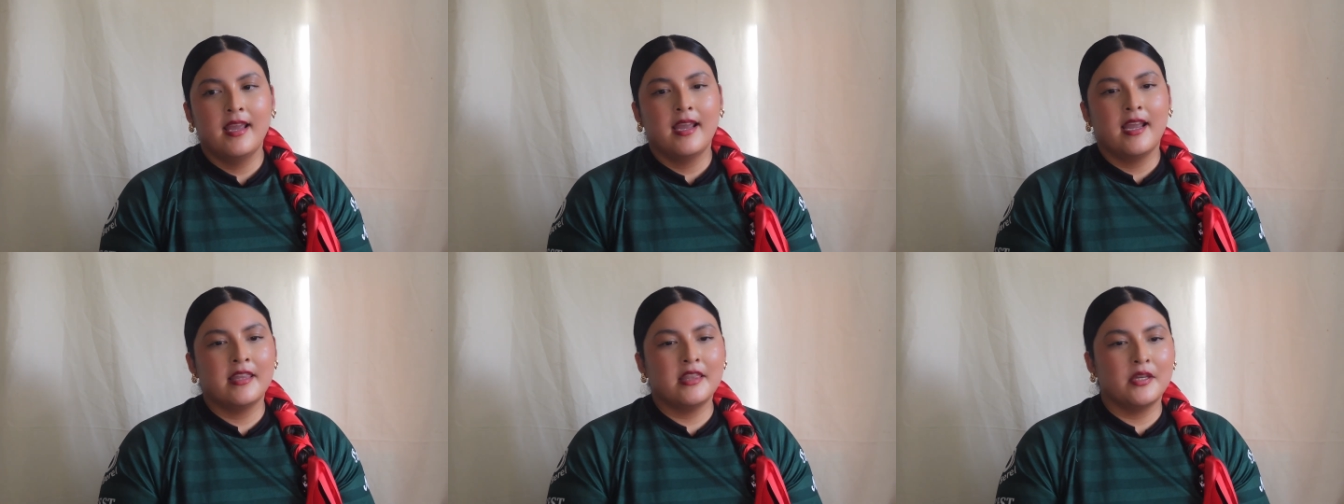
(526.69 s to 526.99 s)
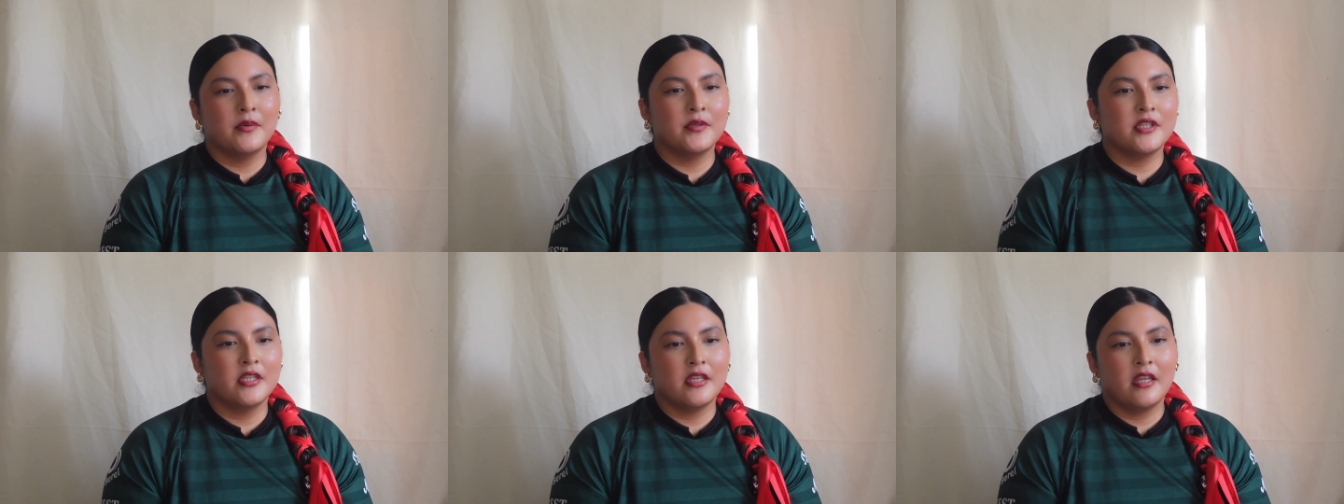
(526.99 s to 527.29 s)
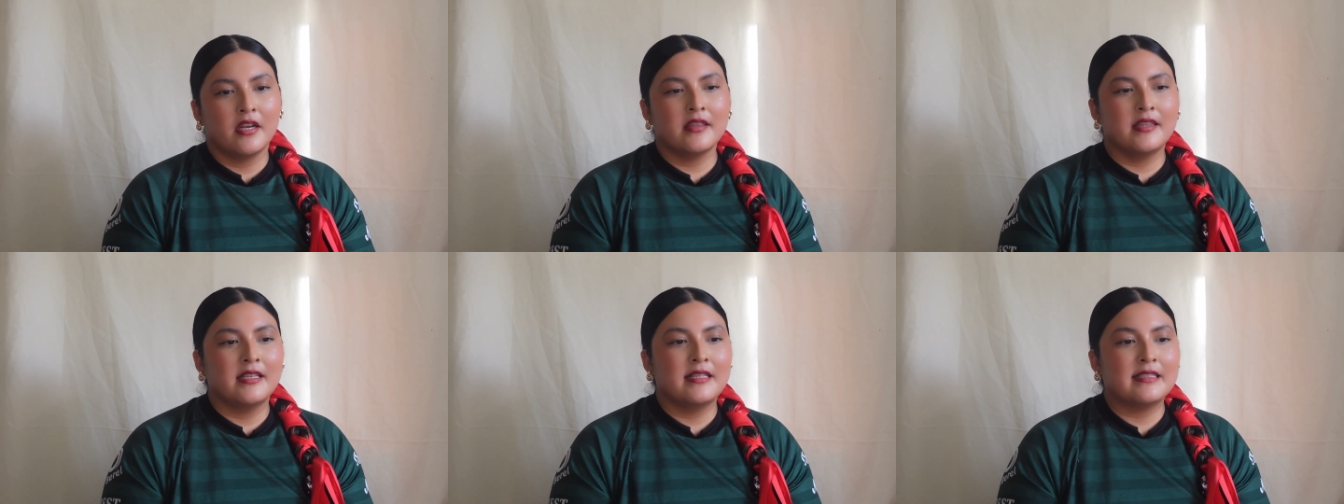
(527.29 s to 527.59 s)
And there was a
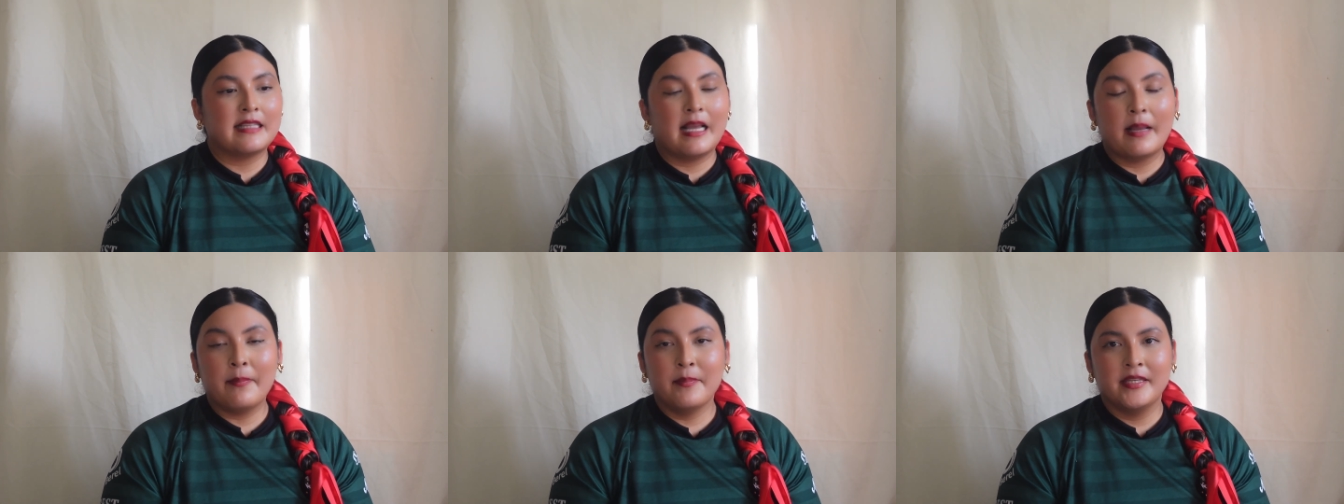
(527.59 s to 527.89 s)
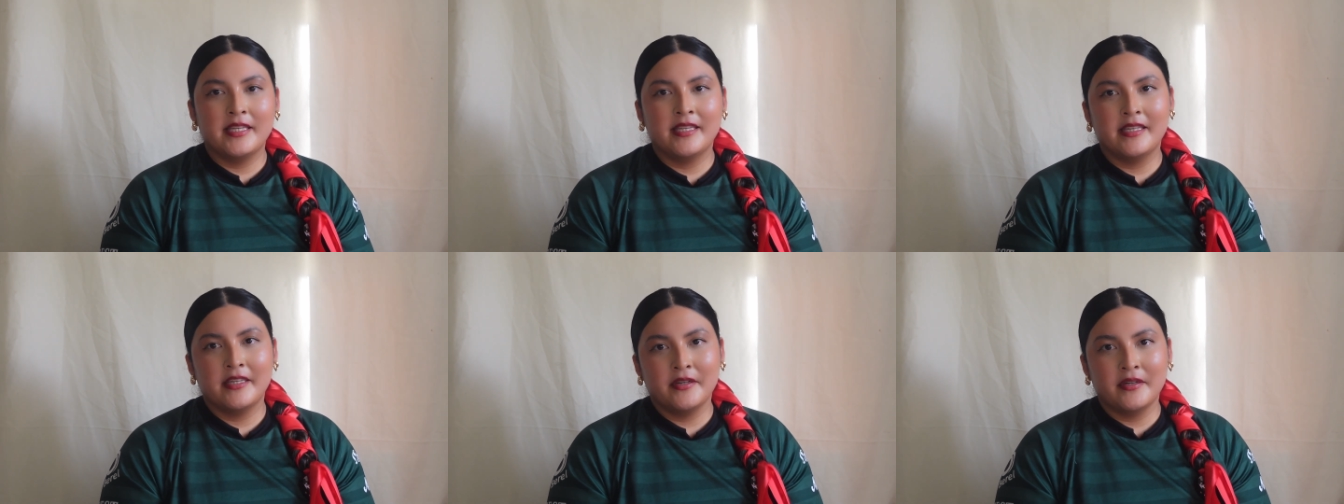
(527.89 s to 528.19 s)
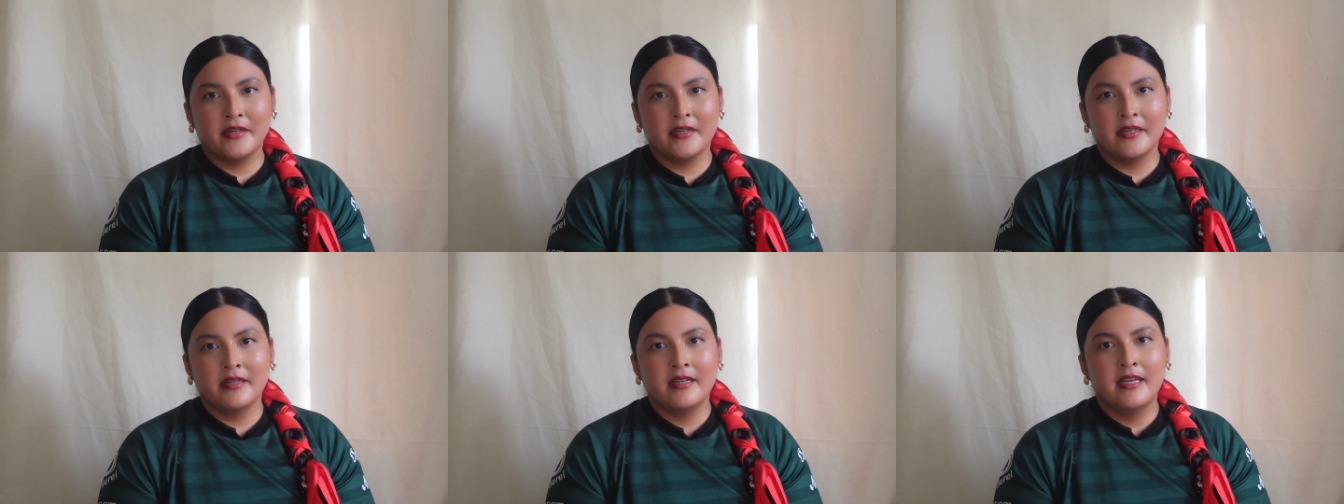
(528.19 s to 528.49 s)
lot of things happening
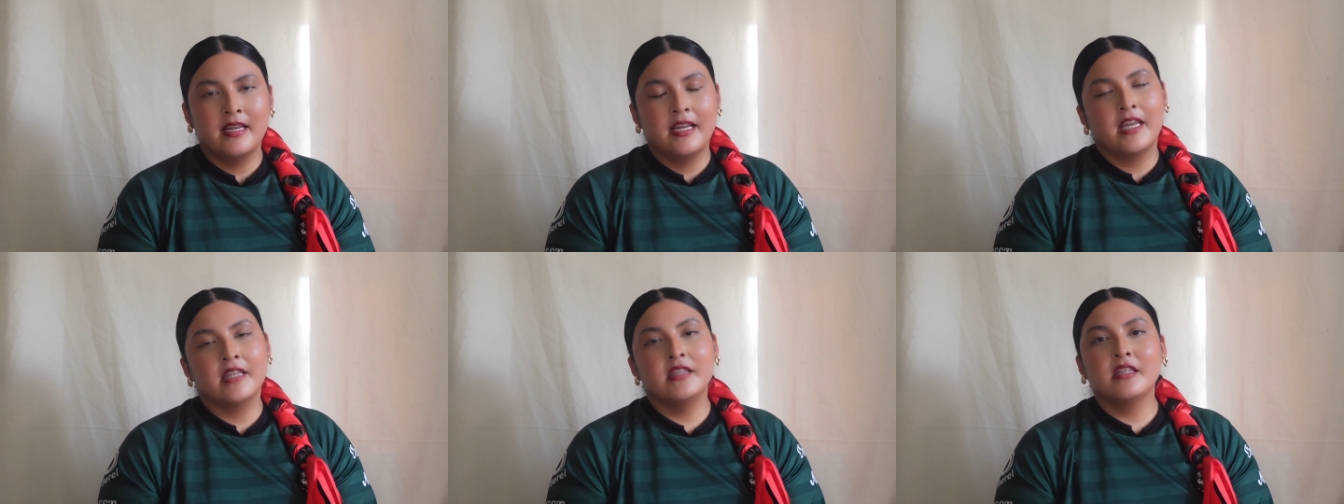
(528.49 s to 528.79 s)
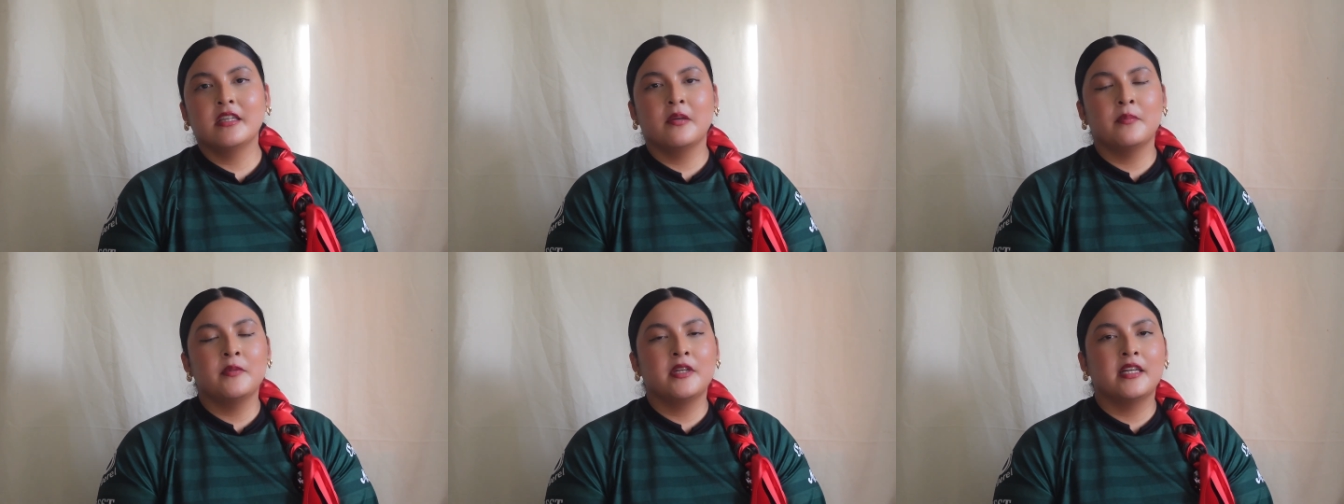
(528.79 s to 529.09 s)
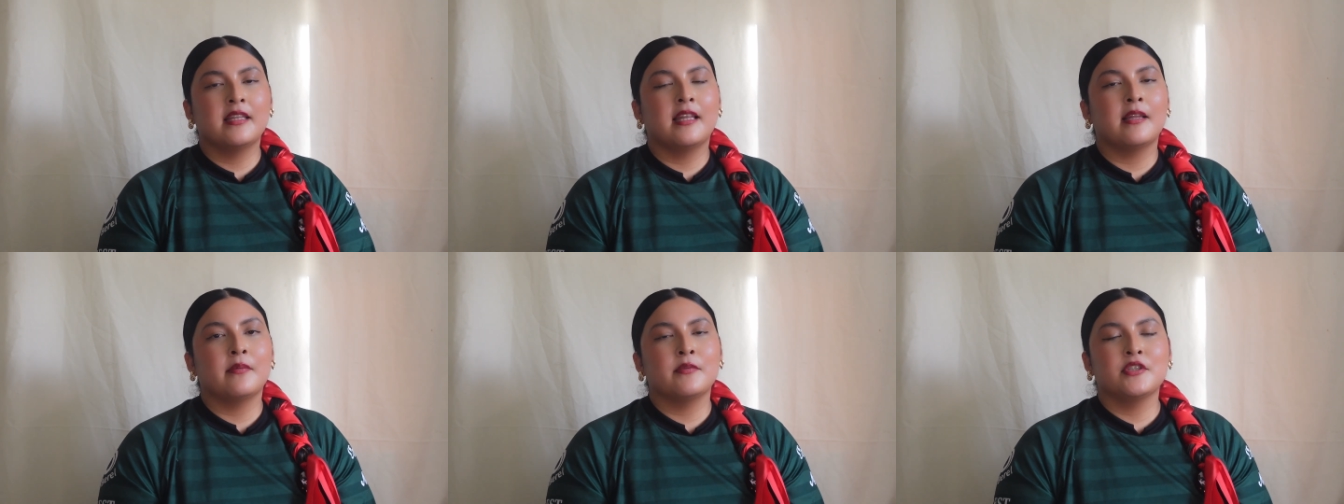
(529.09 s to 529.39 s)
here in the
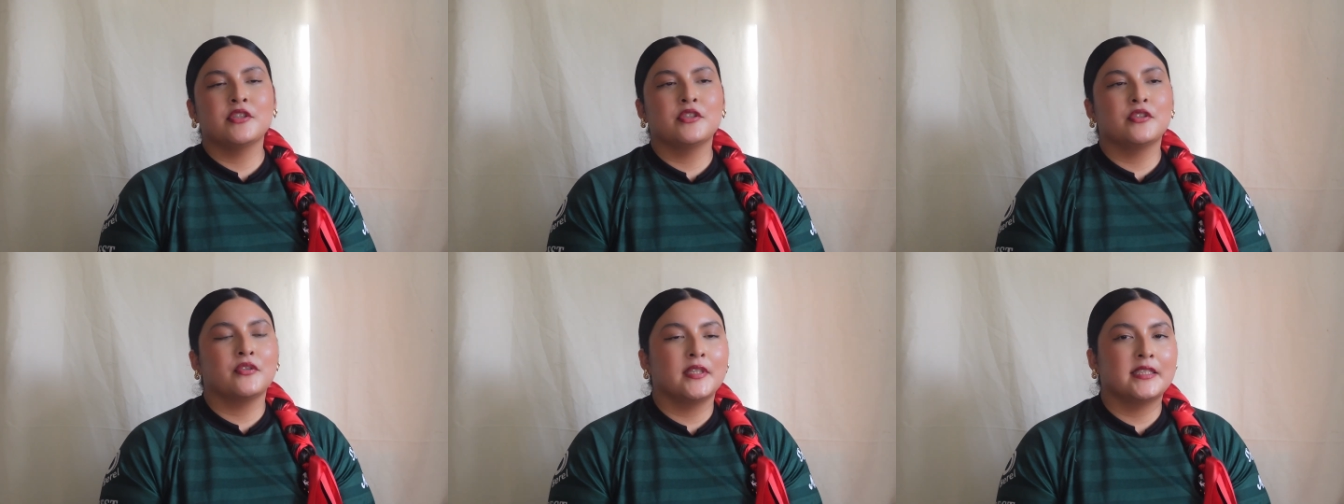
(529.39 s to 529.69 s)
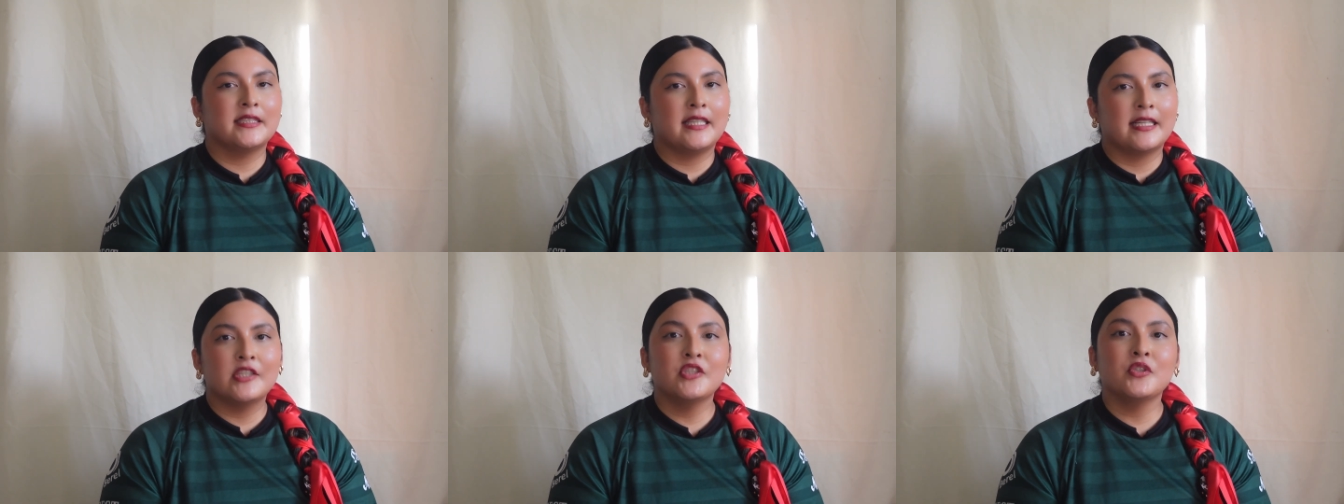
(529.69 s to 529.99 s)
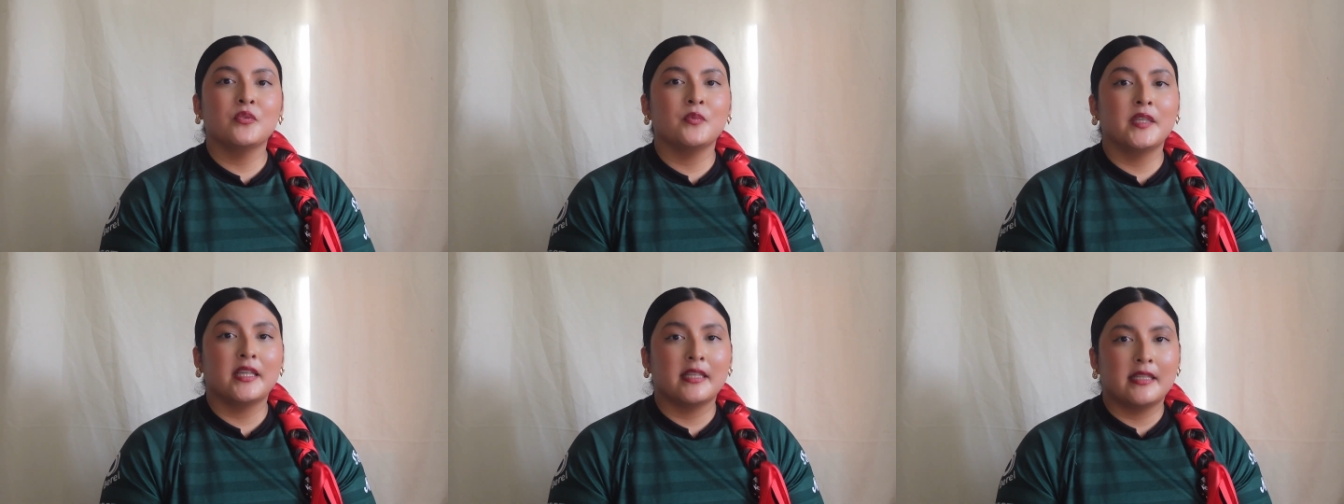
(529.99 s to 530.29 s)
community that I was just so excited
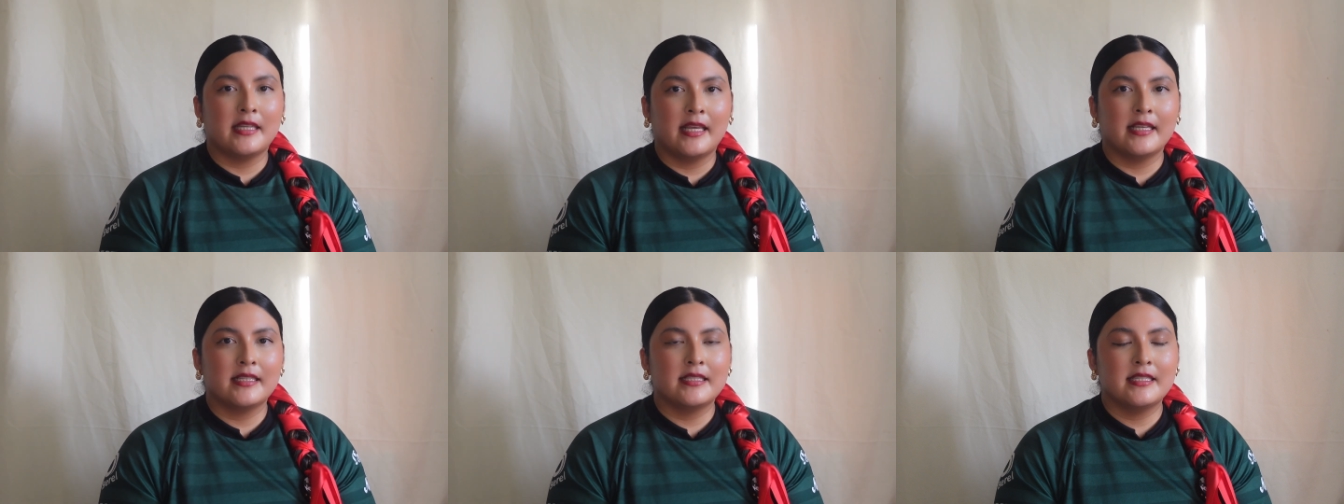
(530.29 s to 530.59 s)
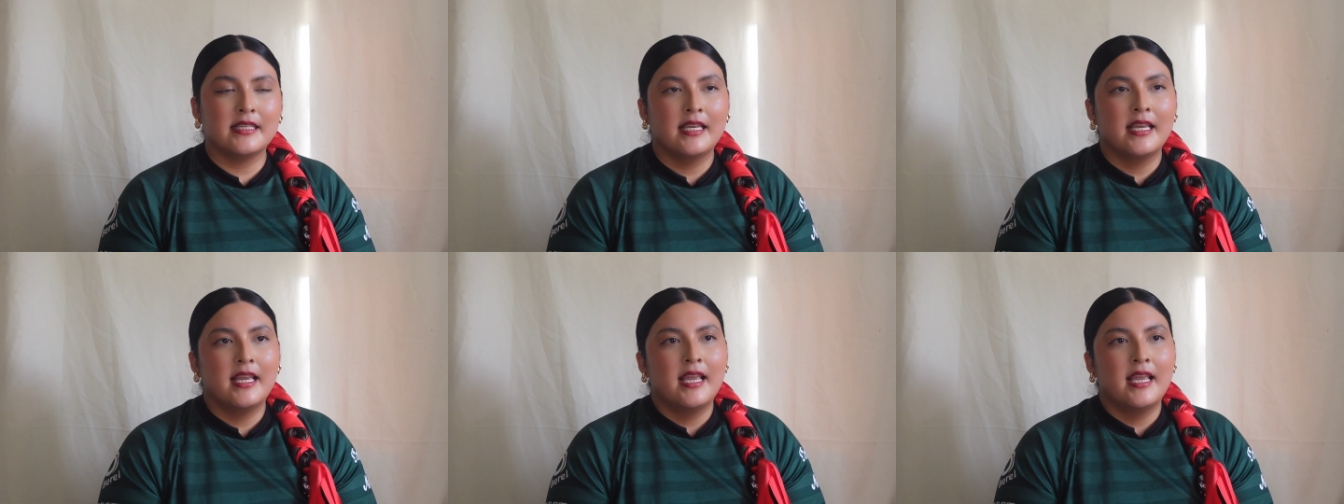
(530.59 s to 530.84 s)
to reconnect.